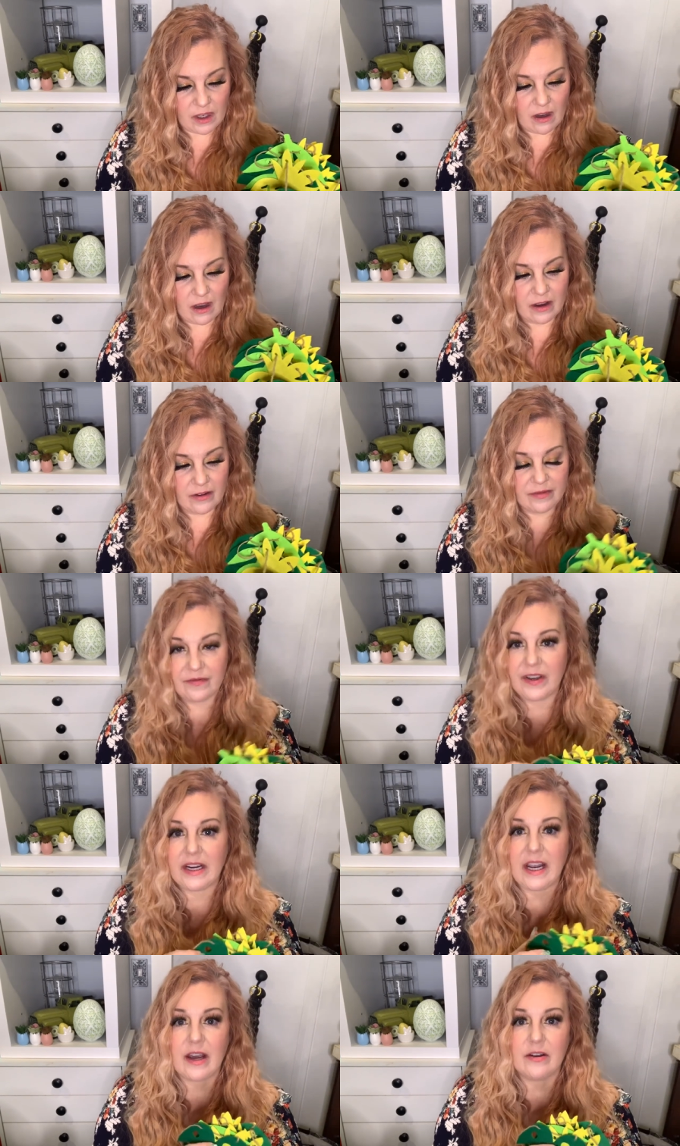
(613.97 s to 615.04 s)

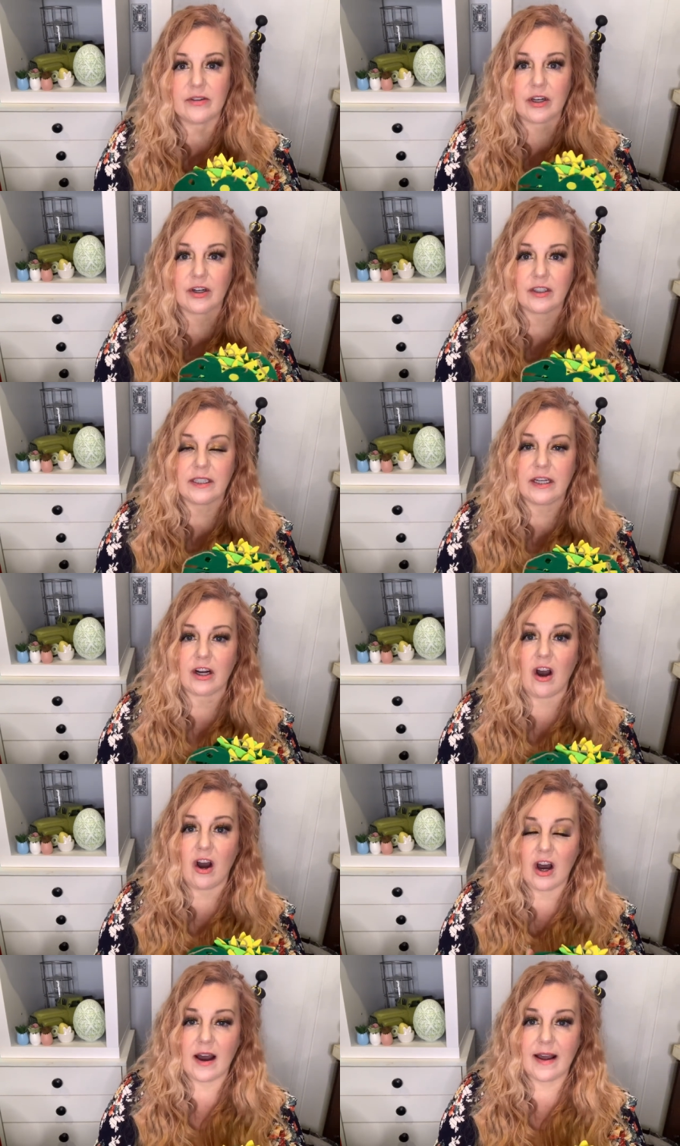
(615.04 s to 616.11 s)
videos earlier
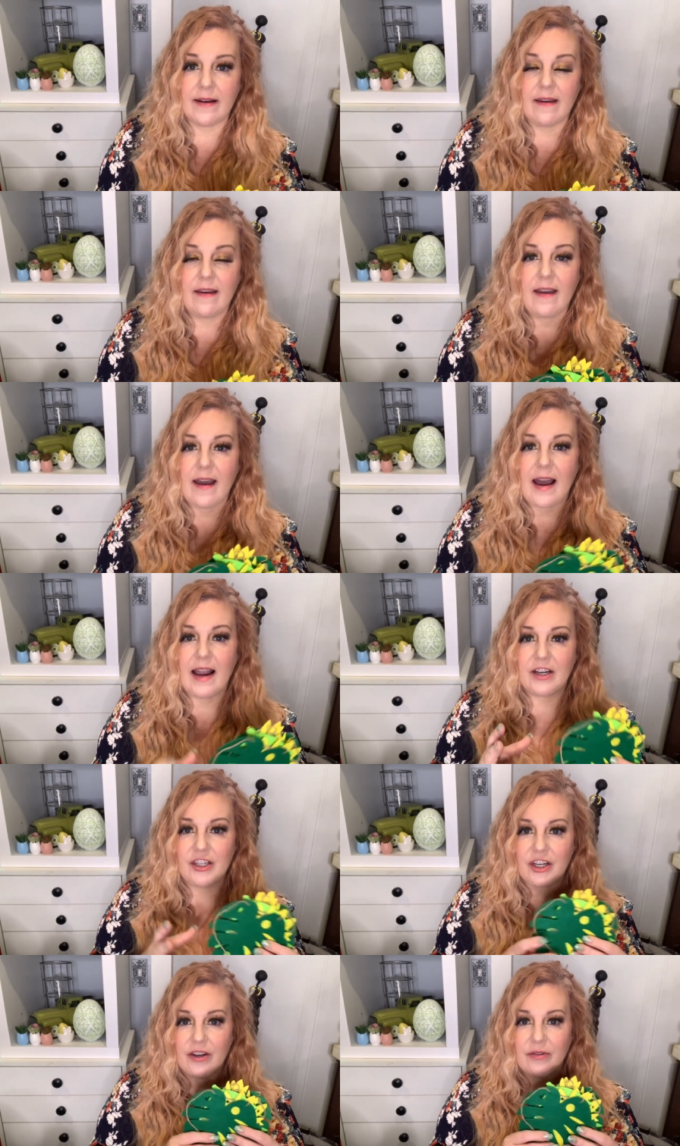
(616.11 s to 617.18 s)
on, I
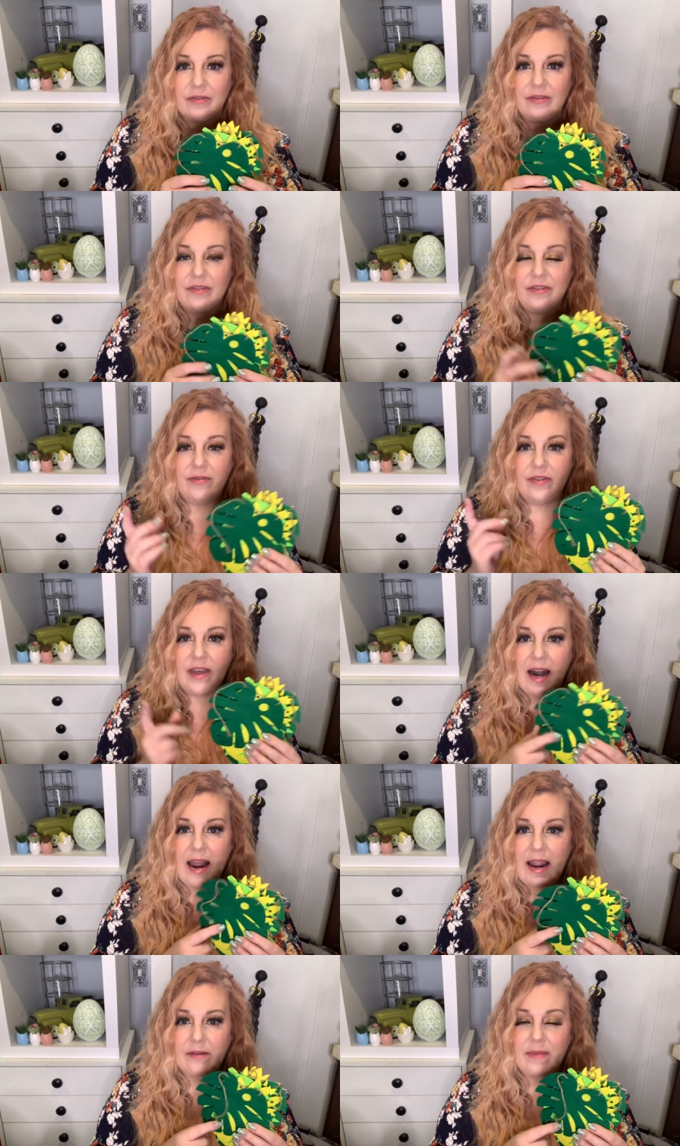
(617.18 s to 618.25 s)
showed that
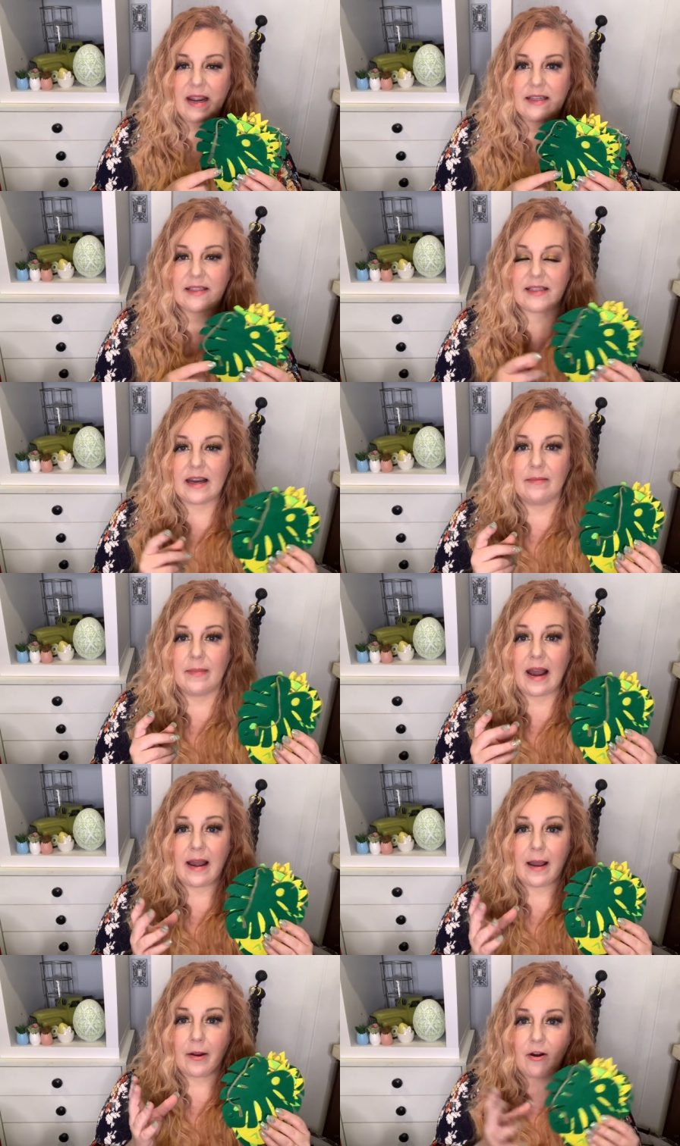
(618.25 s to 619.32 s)
I had made some
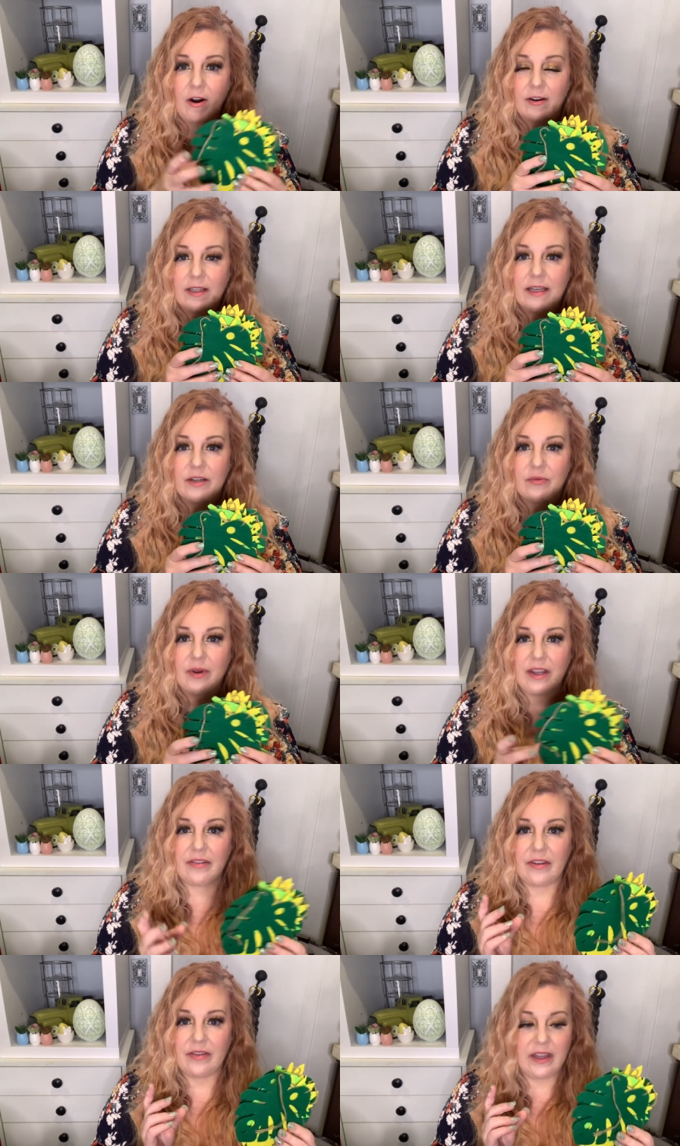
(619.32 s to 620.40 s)
garland with
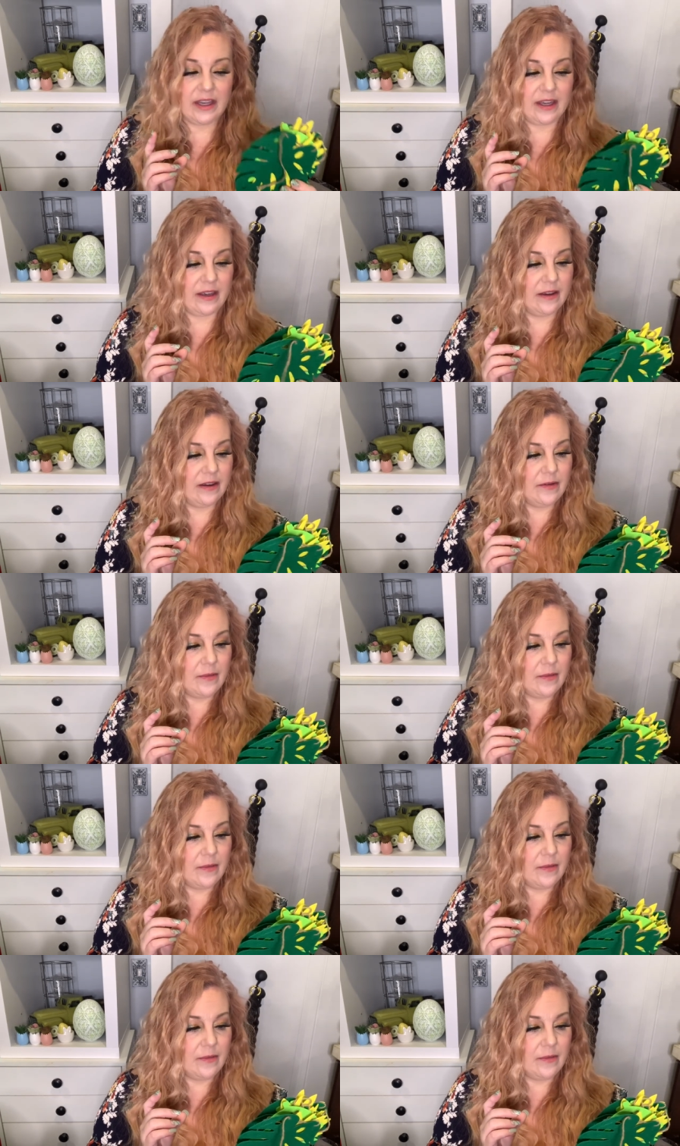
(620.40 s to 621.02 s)
the